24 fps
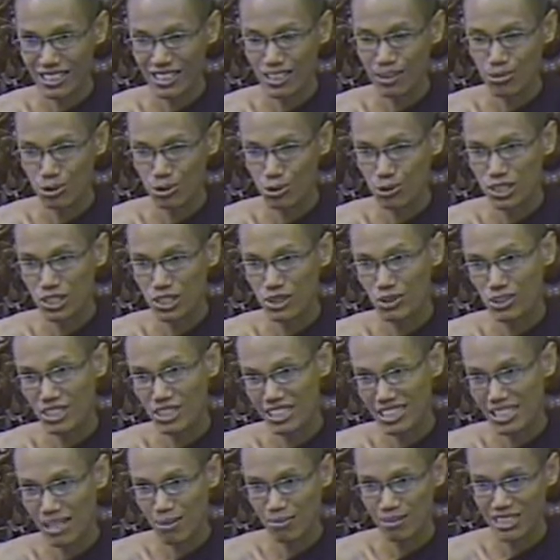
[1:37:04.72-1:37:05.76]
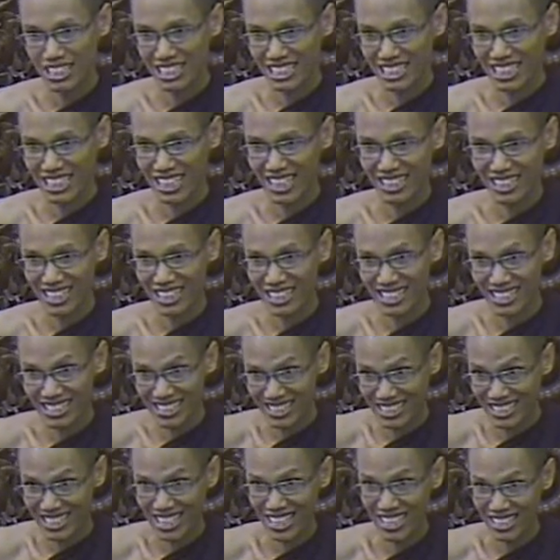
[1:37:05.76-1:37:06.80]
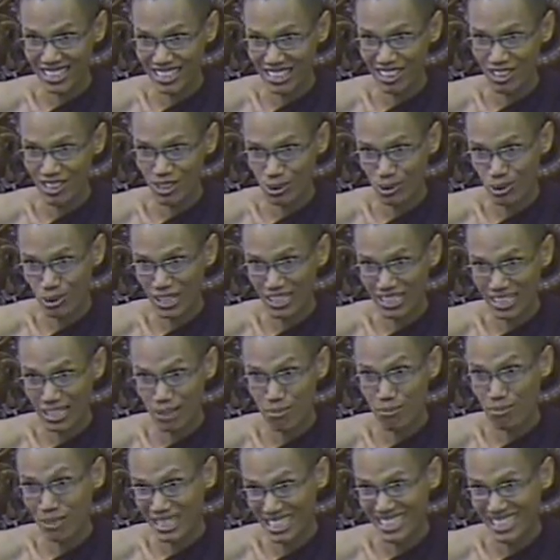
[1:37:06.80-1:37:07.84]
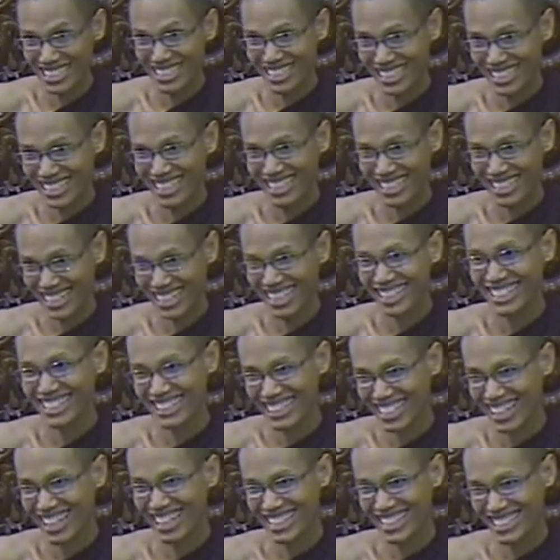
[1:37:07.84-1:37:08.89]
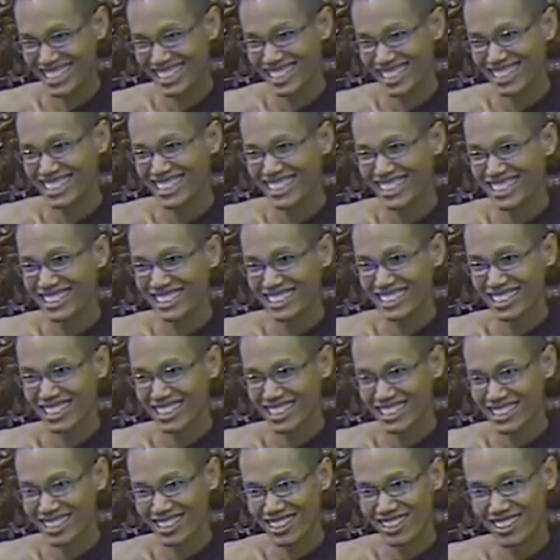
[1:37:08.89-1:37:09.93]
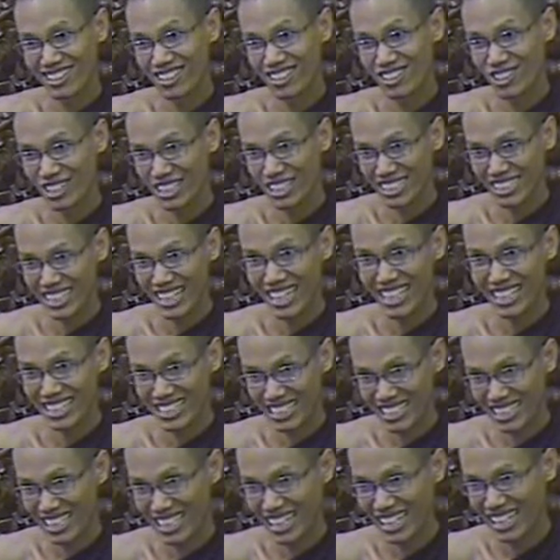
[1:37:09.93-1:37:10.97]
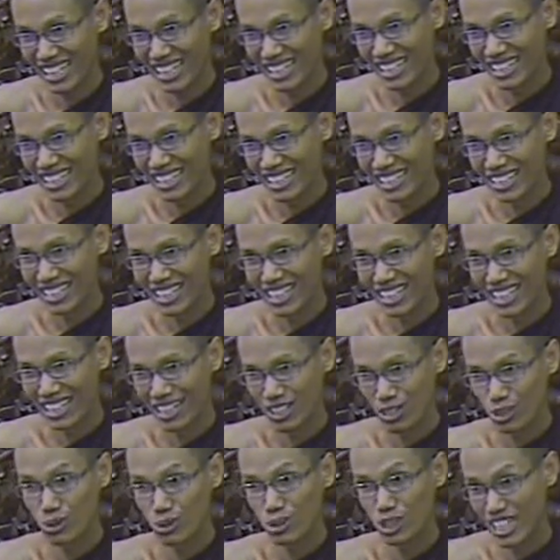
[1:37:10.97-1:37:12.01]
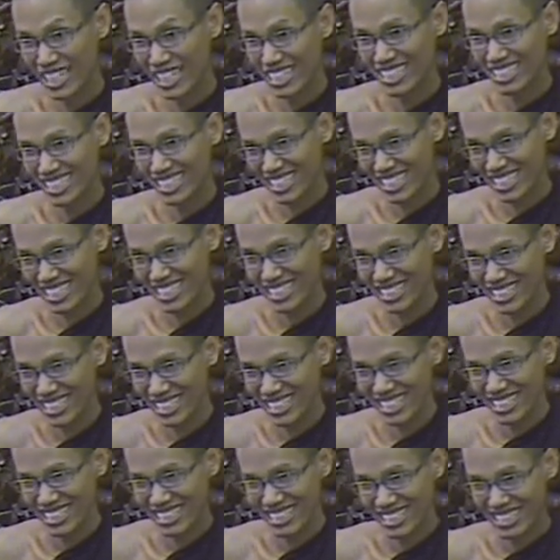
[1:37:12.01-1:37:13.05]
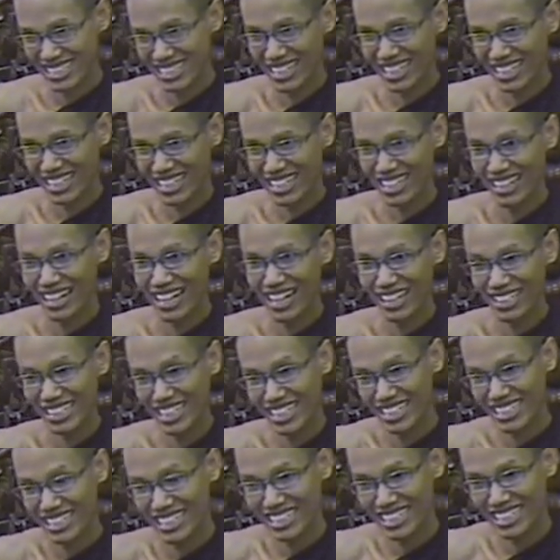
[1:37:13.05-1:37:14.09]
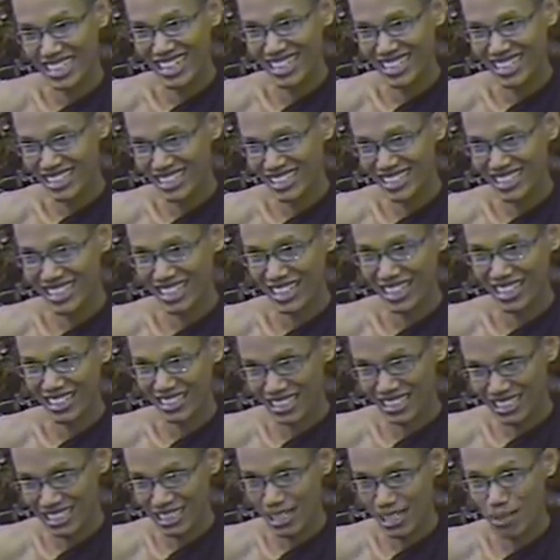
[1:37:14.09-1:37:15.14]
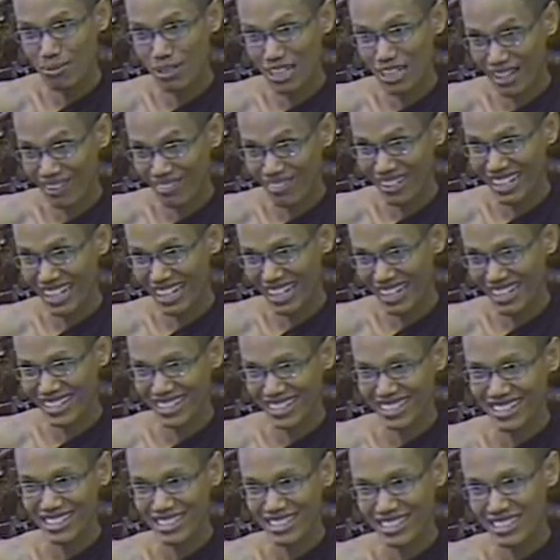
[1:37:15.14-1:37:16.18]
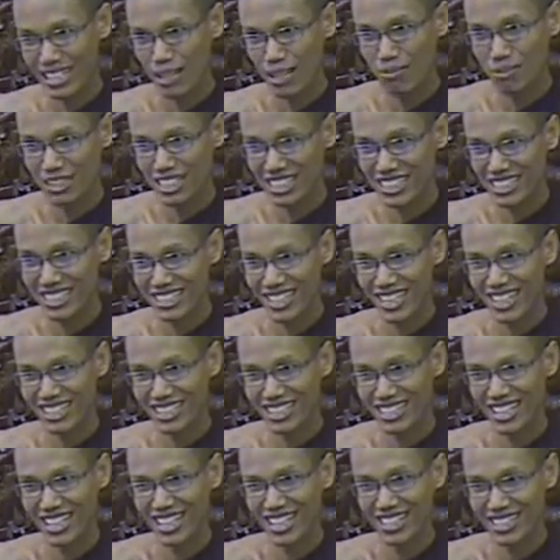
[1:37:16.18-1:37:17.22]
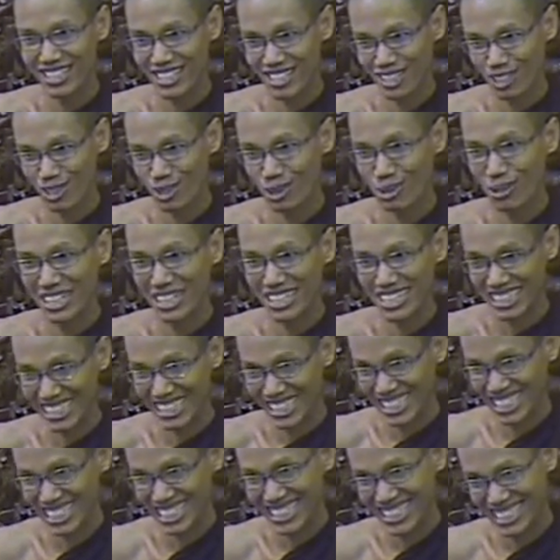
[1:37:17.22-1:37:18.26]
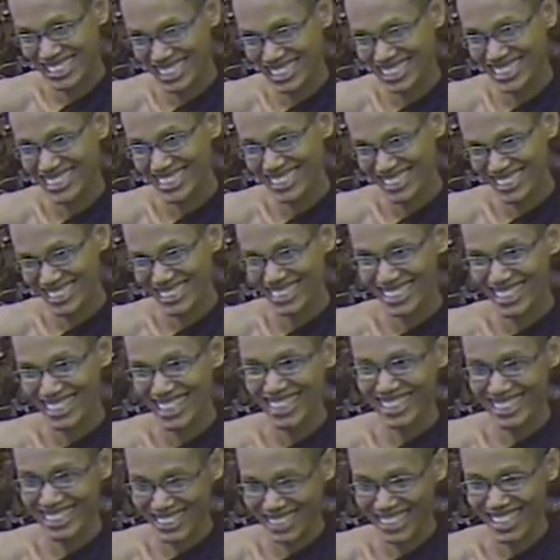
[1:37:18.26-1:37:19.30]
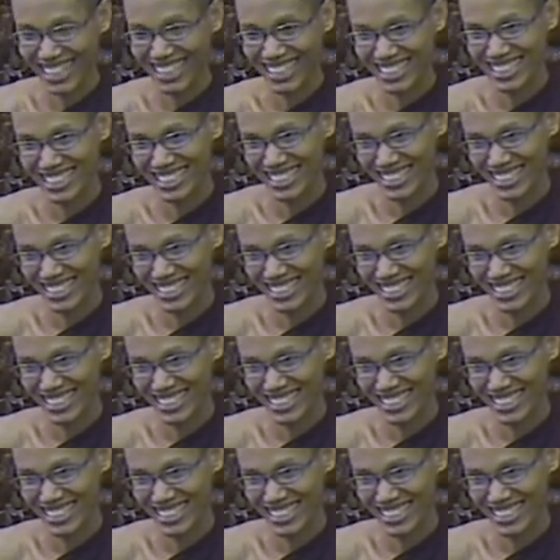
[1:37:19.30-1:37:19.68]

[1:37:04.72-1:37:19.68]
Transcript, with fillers: if we use some teacher, that teacher is lower than me like that. That is a literature's uh, uh, usage. Uh, other teacher is uh, the same level. Some teachers uh, is a lower teacher, like that.